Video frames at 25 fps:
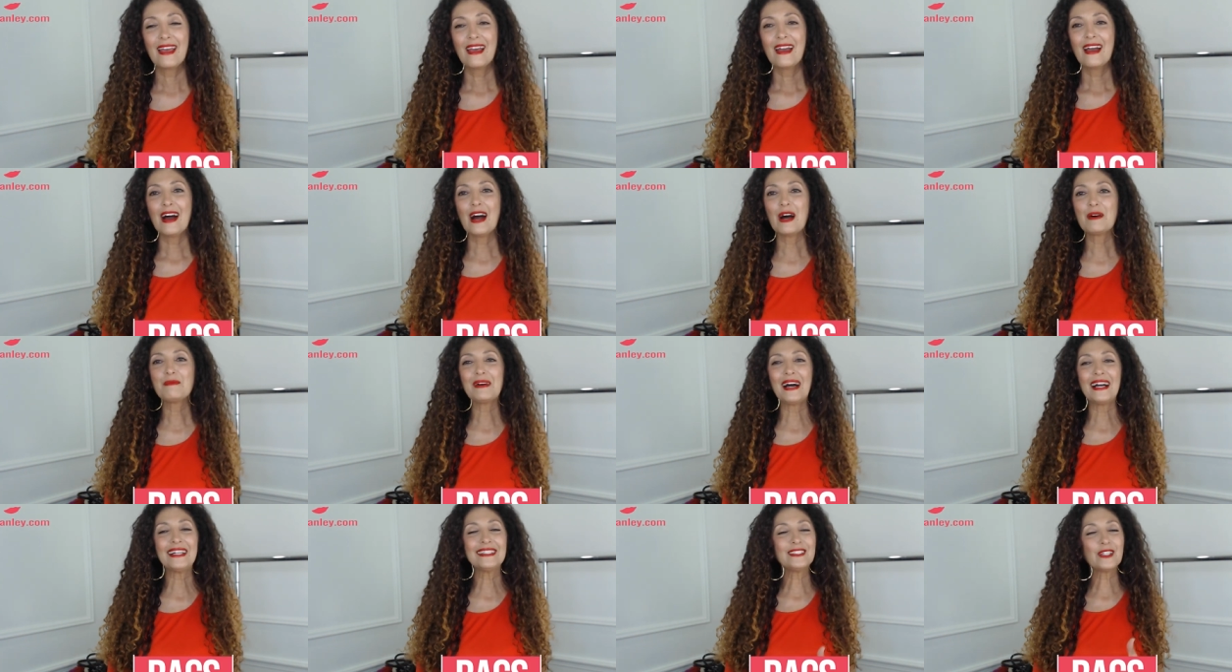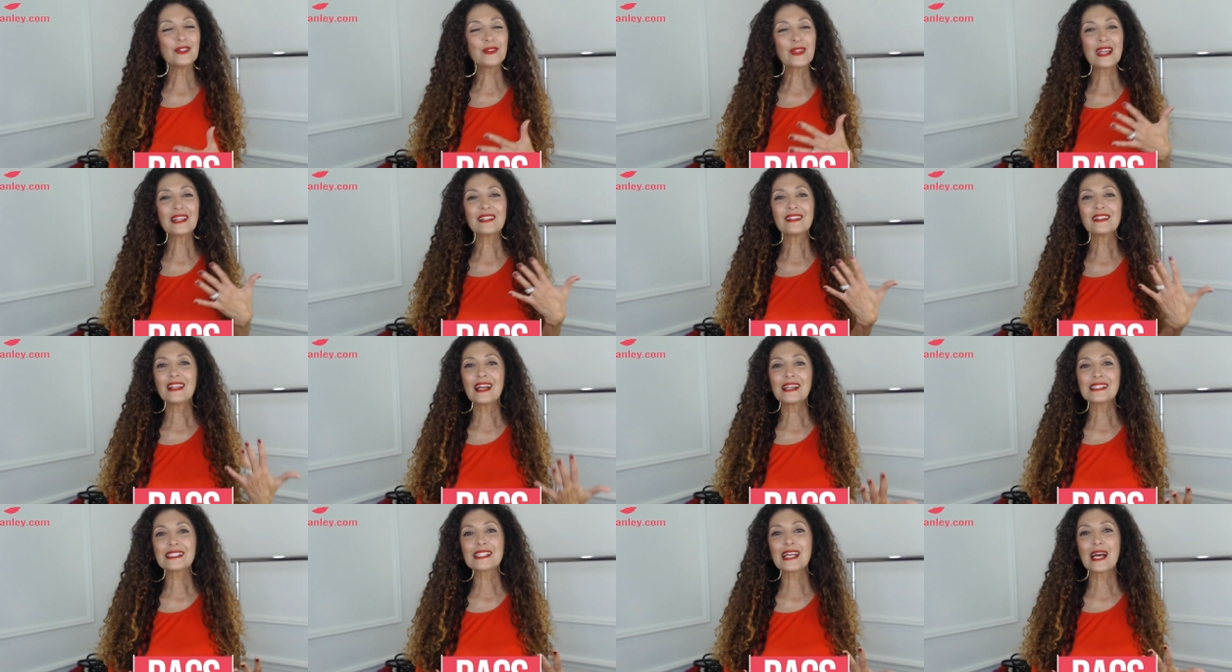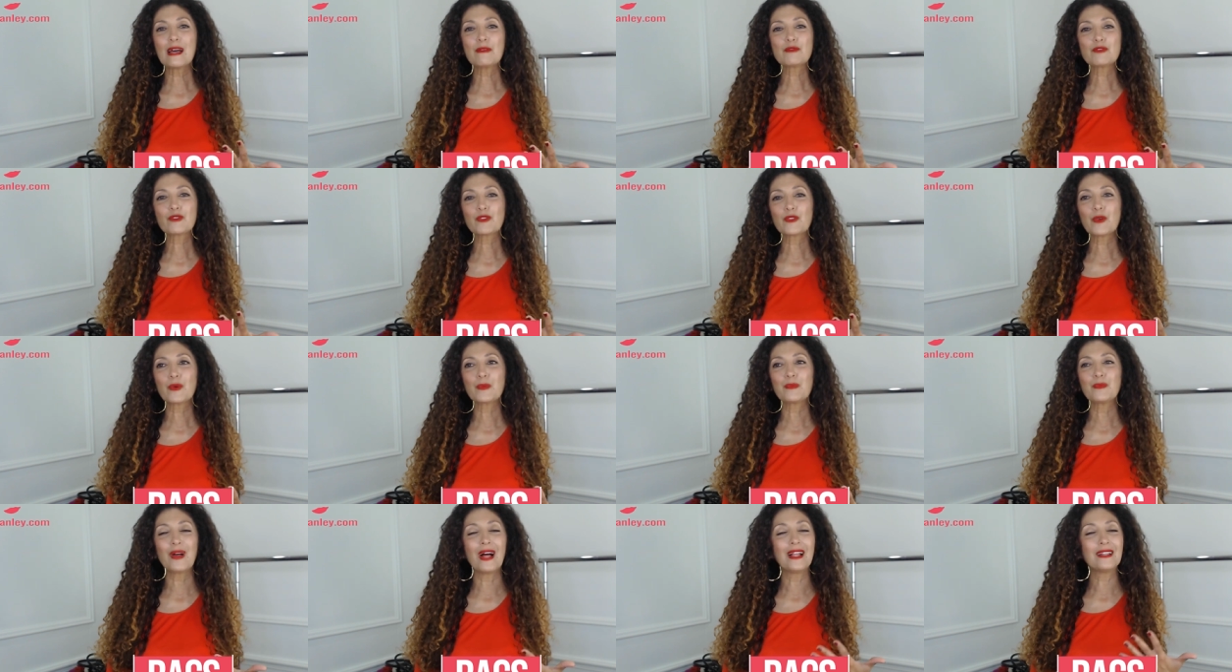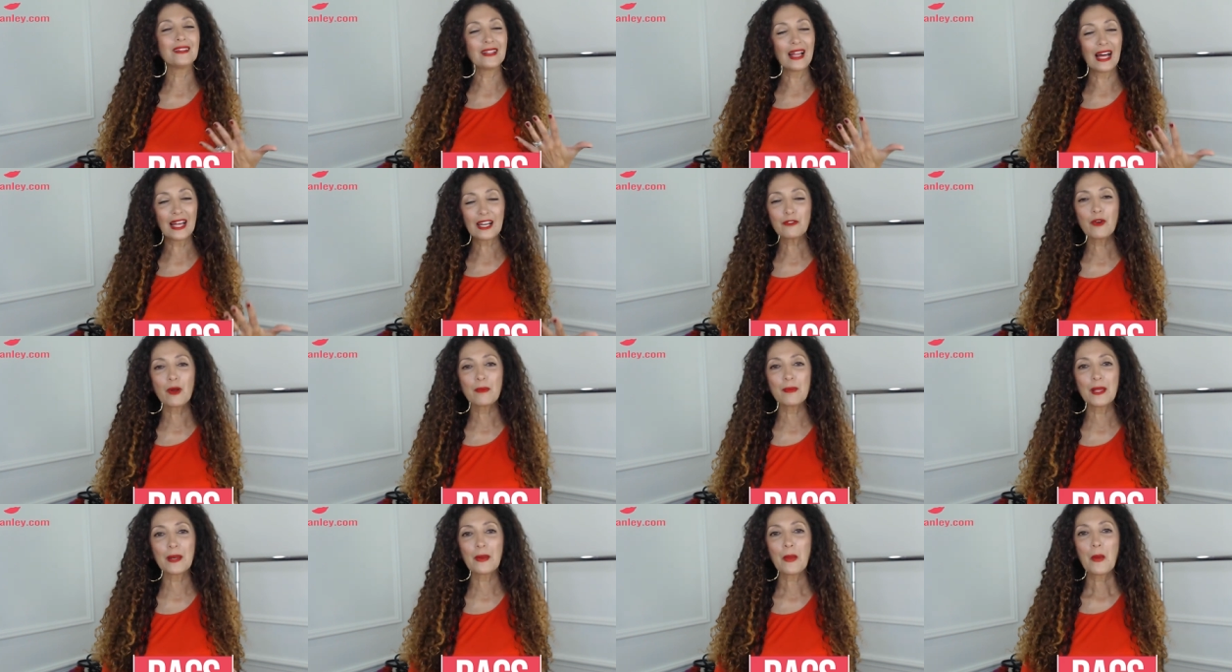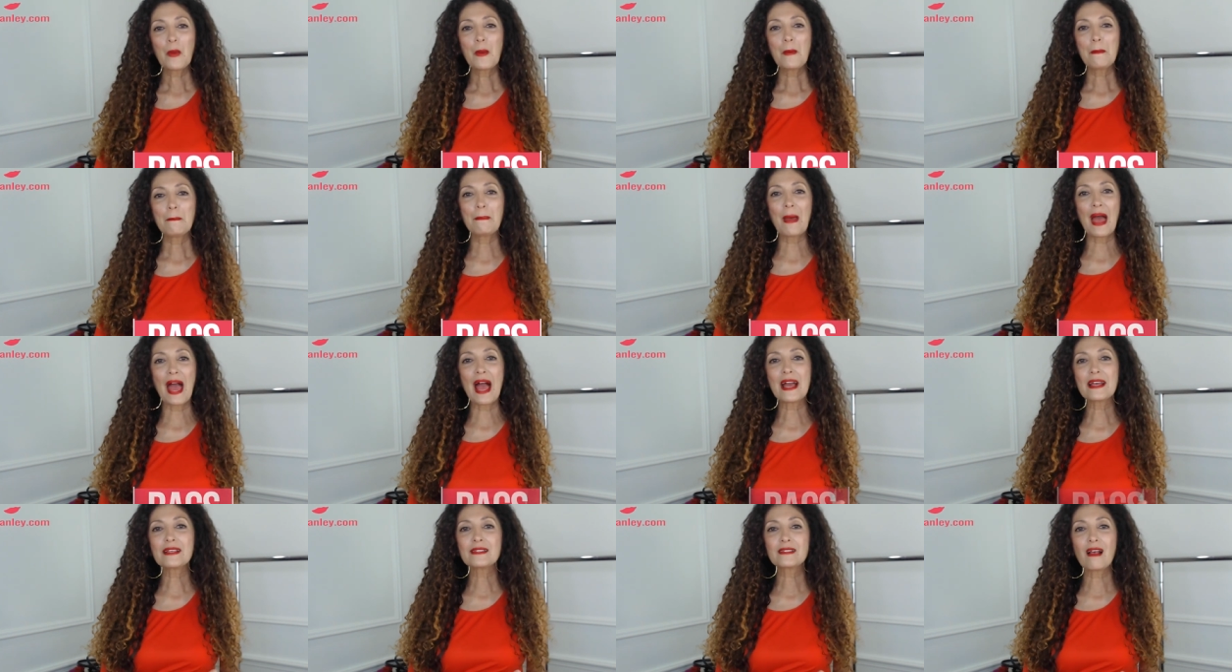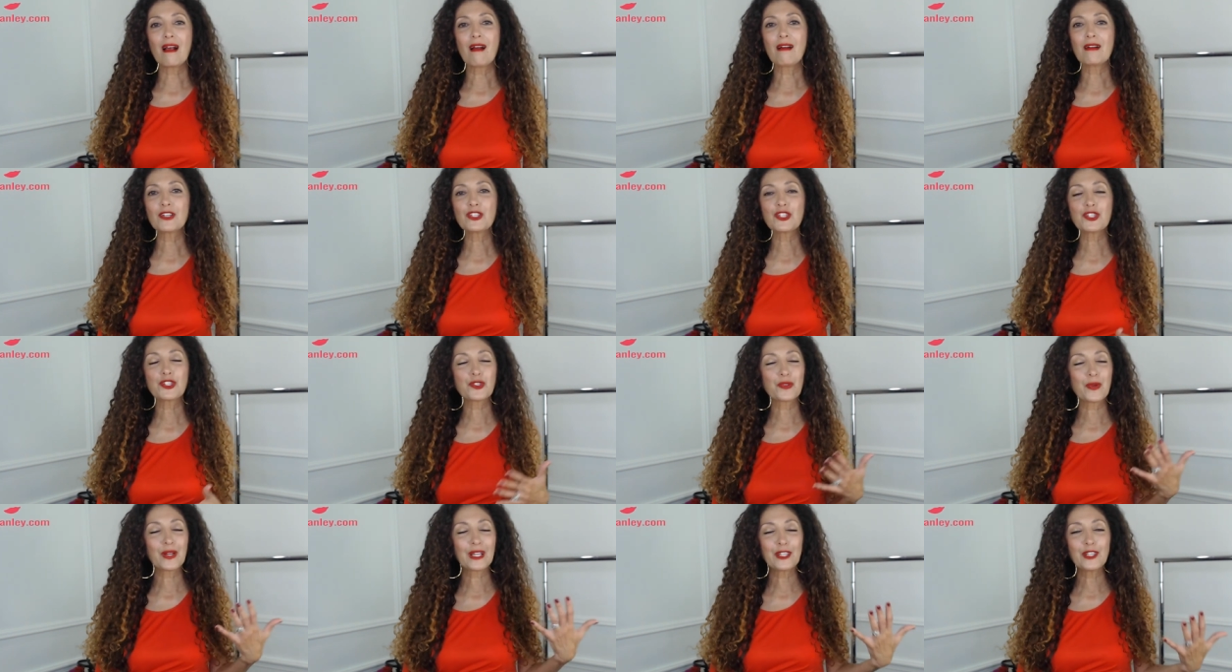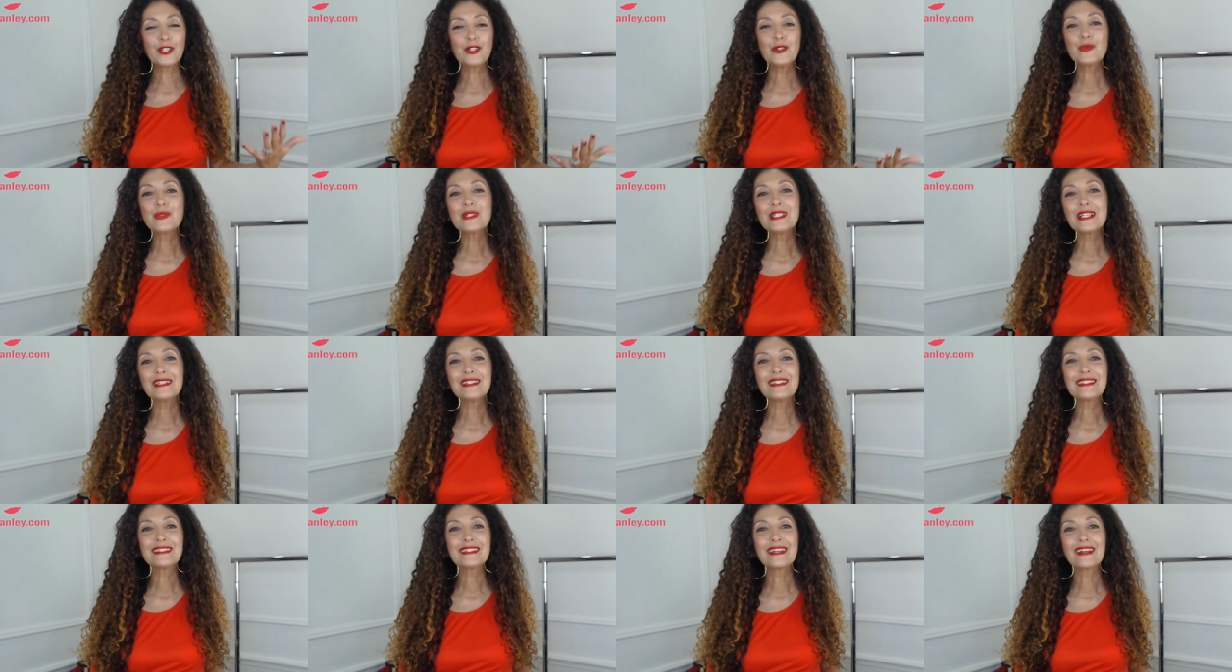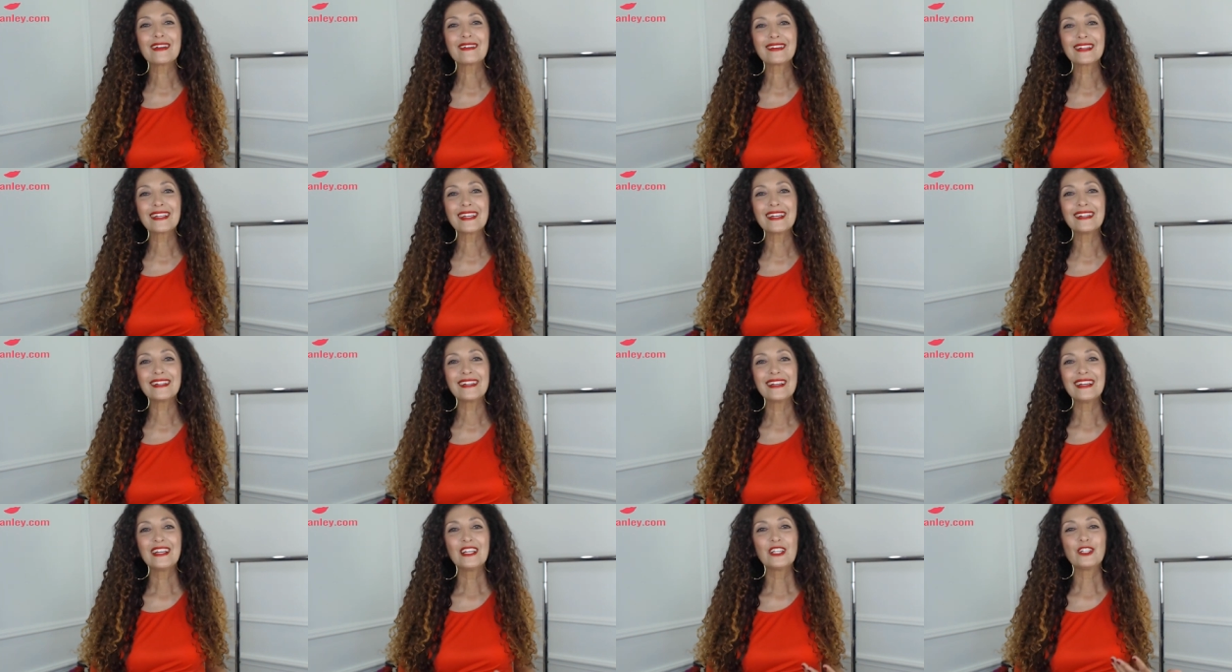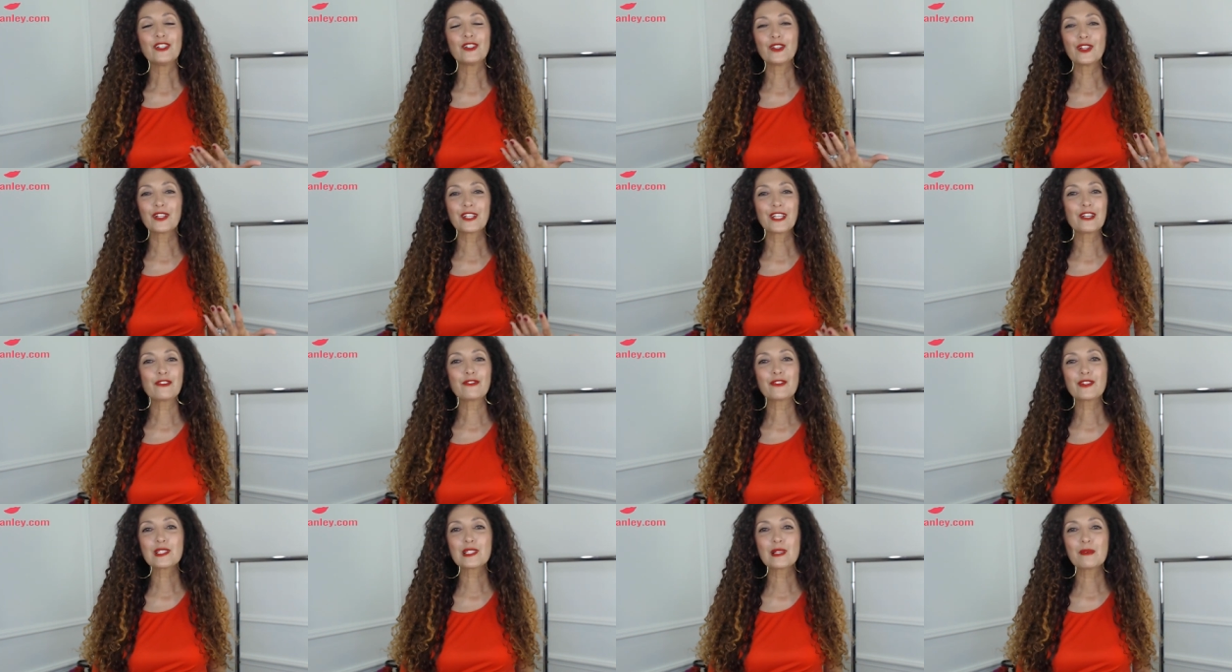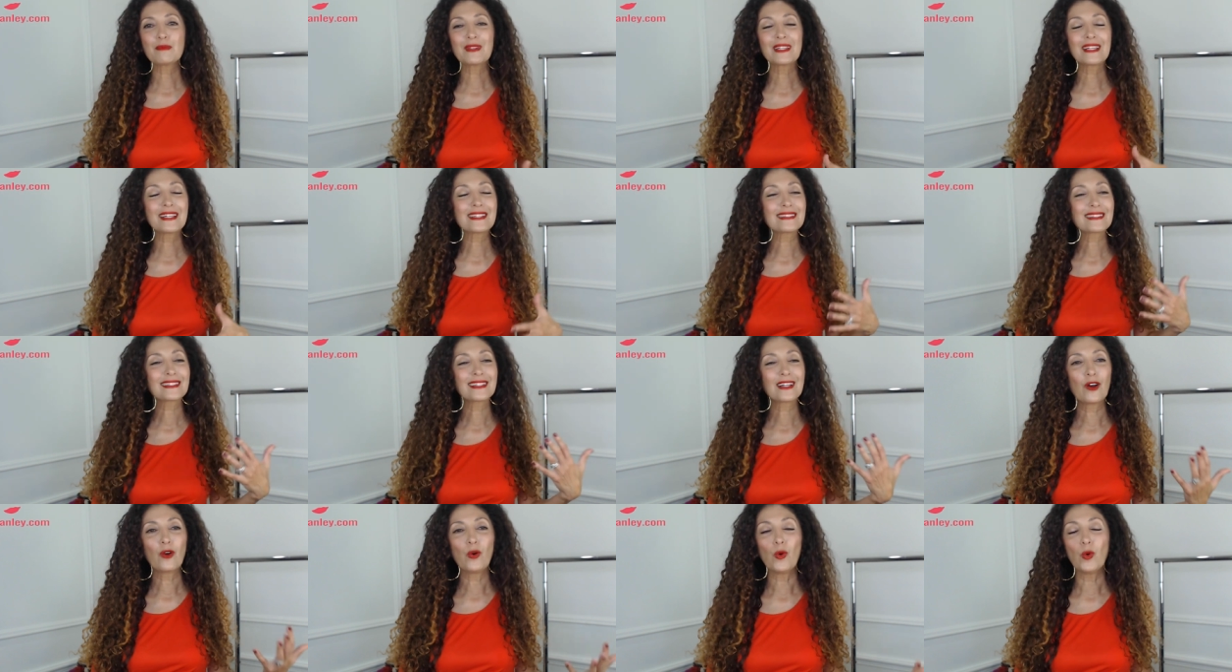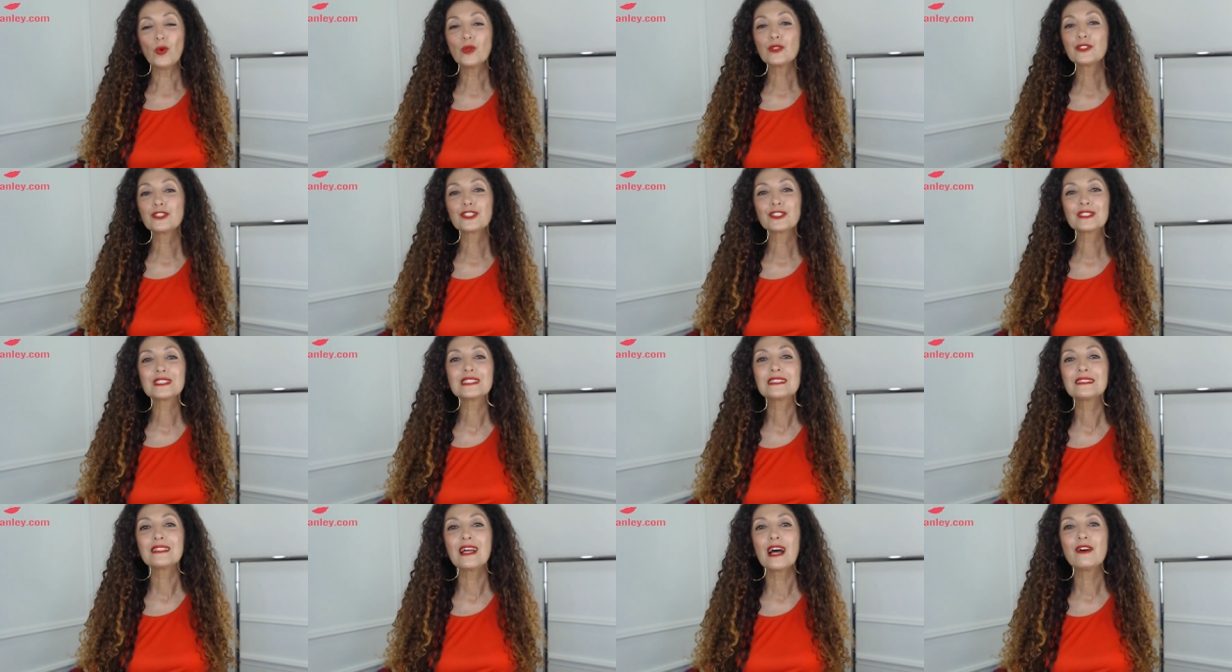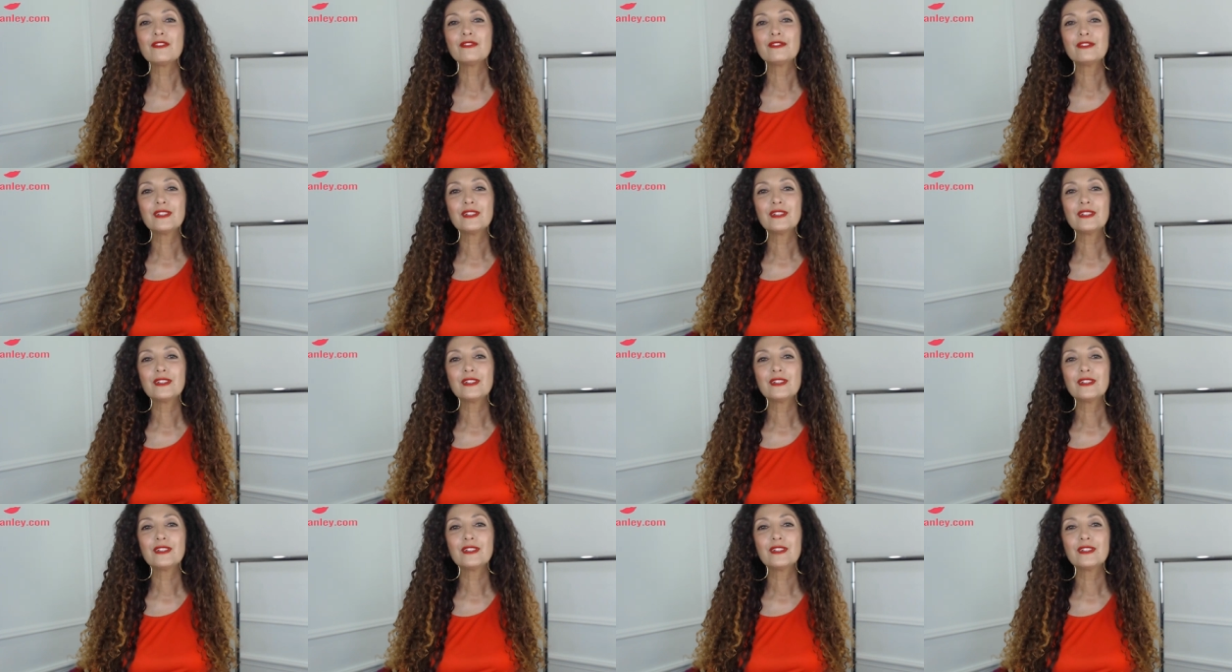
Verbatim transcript: Um, I know that a lot of times for a lot of women, bags are strictly utilitarian. You're looking for something that's going to hold your stuff